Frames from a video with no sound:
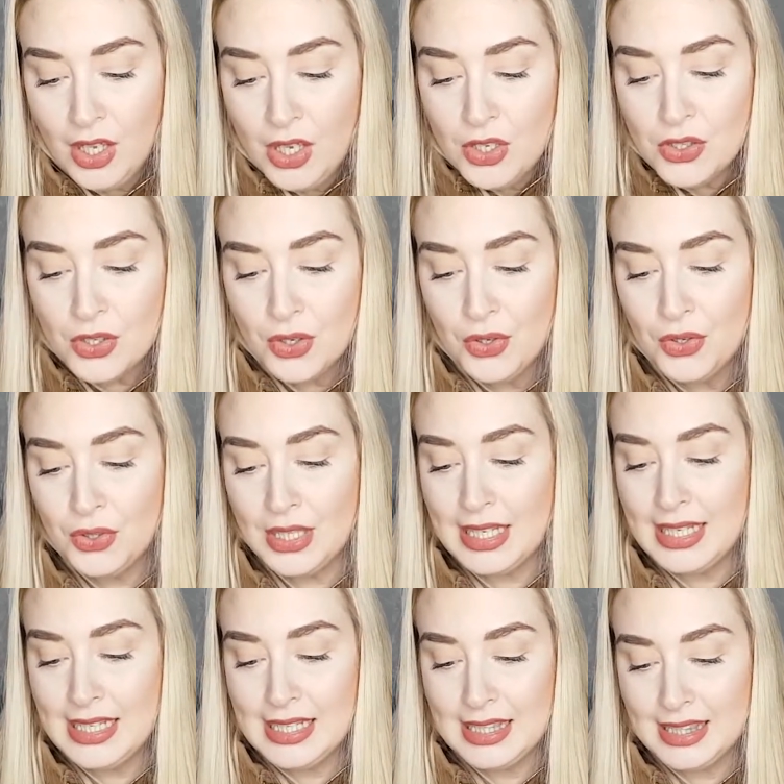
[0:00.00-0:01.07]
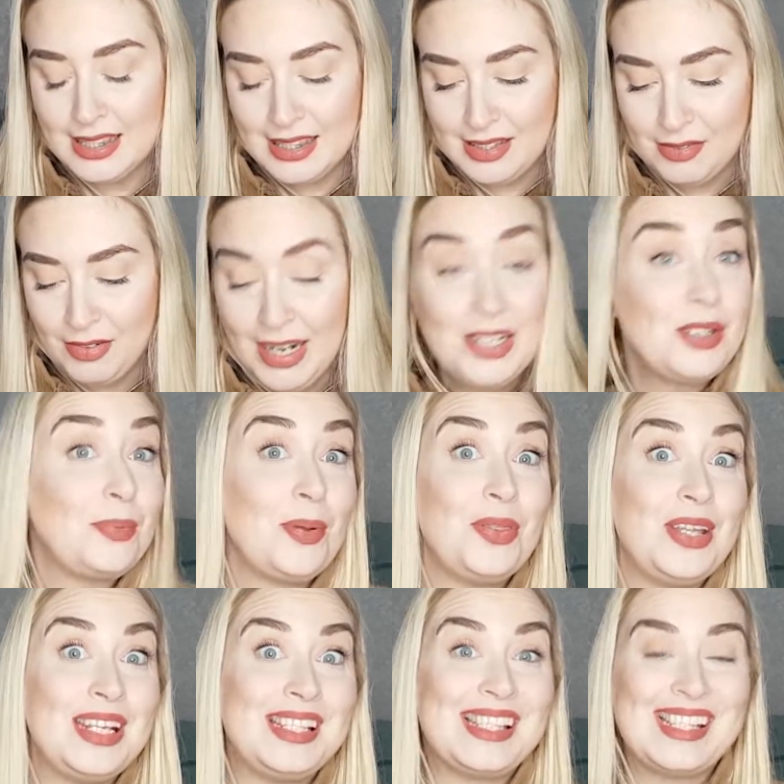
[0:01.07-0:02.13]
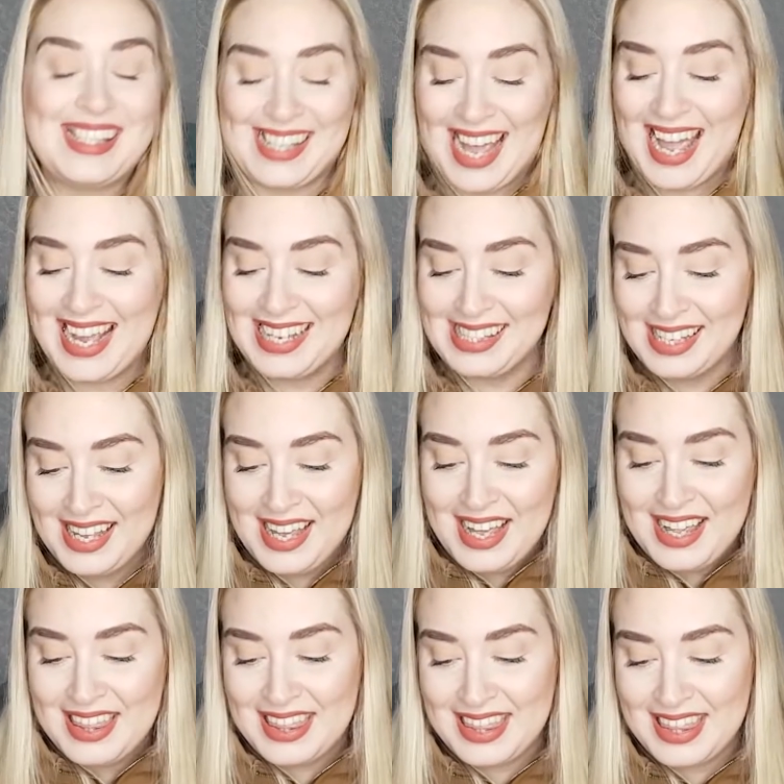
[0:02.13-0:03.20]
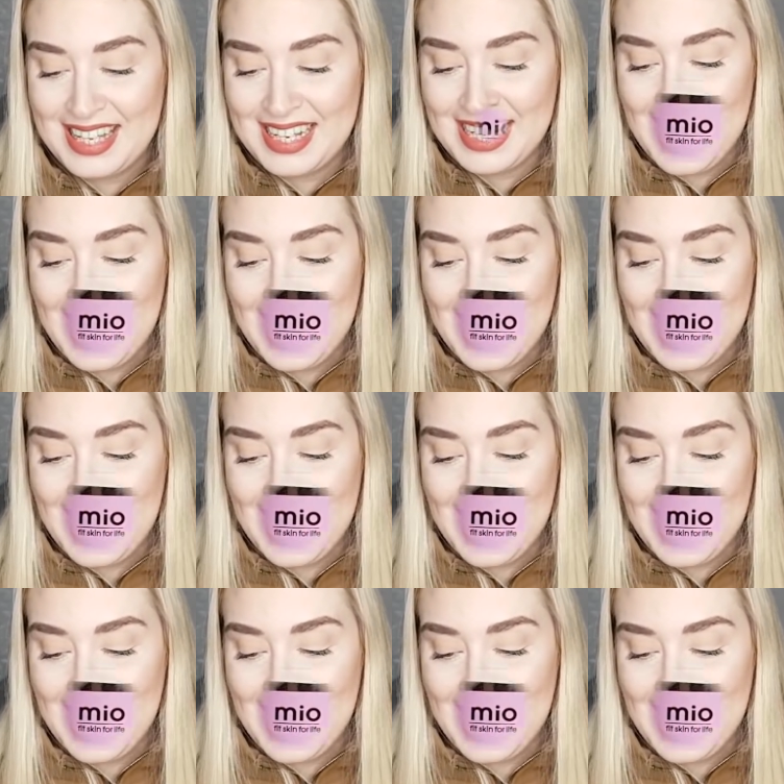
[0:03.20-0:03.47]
So the write-up on this says, the